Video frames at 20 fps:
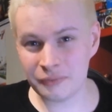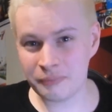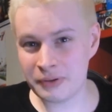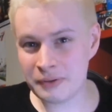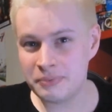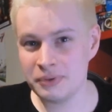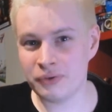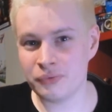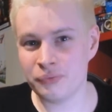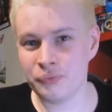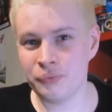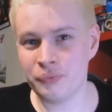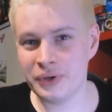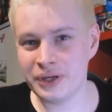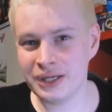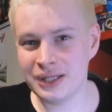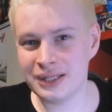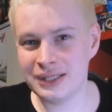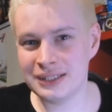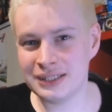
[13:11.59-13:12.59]
people are
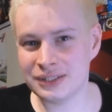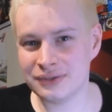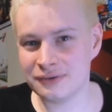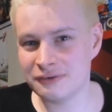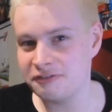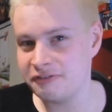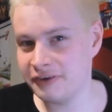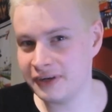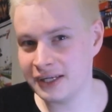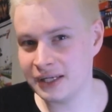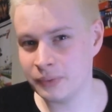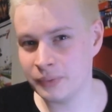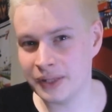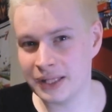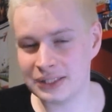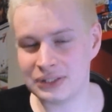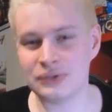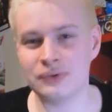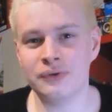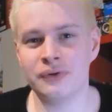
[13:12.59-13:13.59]
really sort of finicky with
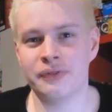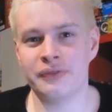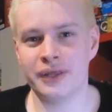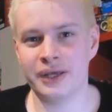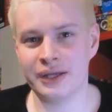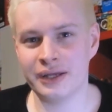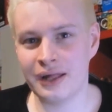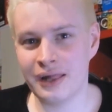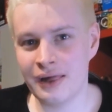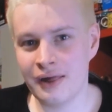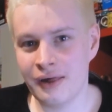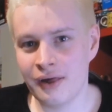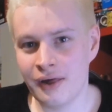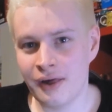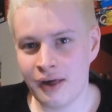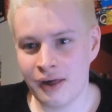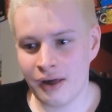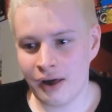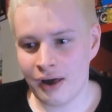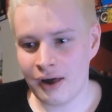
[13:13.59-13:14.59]
that sort of thing.
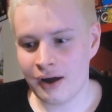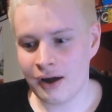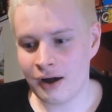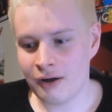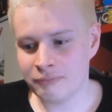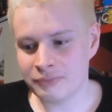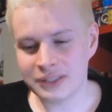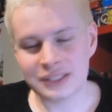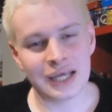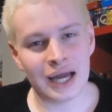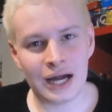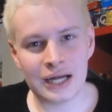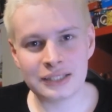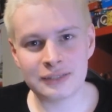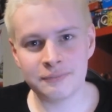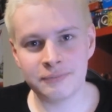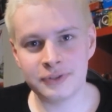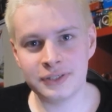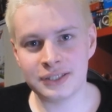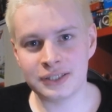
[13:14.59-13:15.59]
It's hard
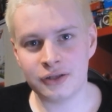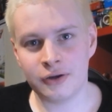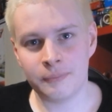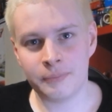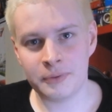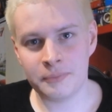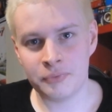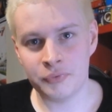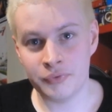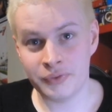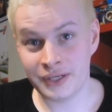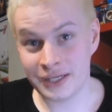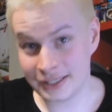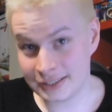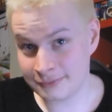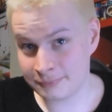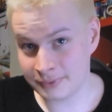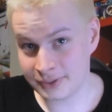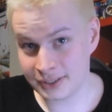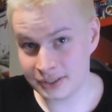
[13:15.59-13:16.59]
to please a lot of people with an
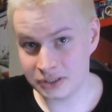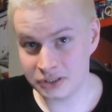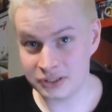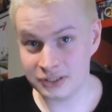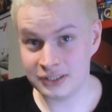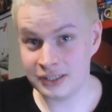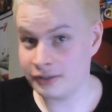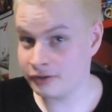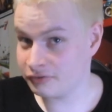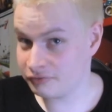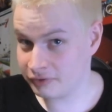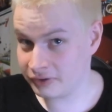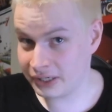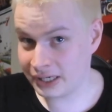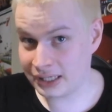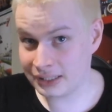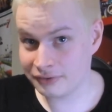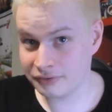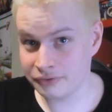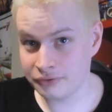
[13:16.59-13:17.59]
explanation, and it's very
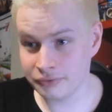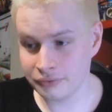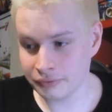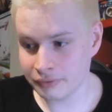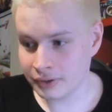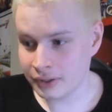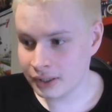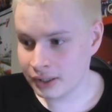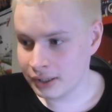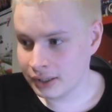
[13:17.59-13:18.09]
hard to do.